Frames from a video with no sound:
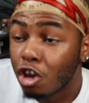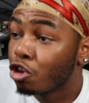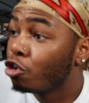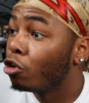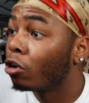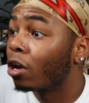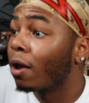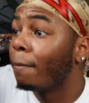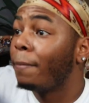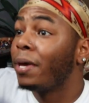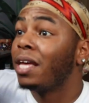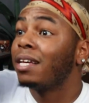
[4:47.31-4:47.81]

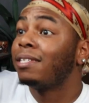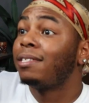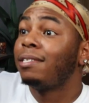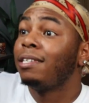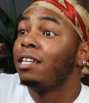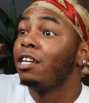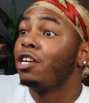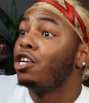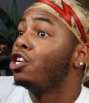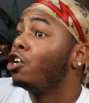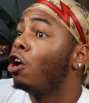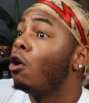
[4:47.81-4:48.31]
You could be a
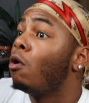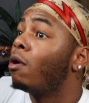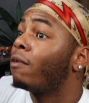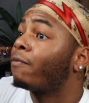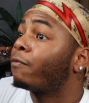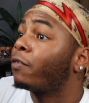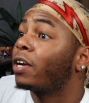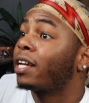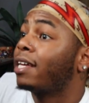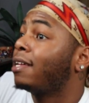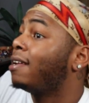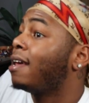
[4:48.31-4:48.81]
CEO
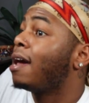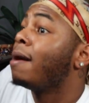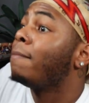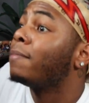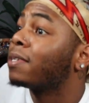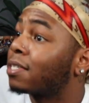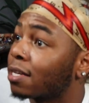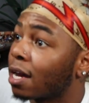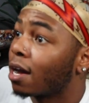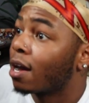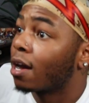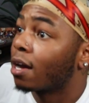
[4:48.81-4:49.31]
of freaking
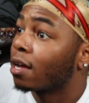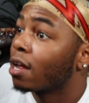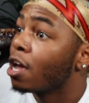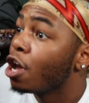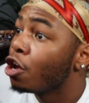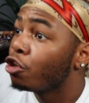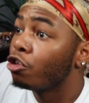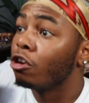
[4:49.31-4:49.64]
Amazon.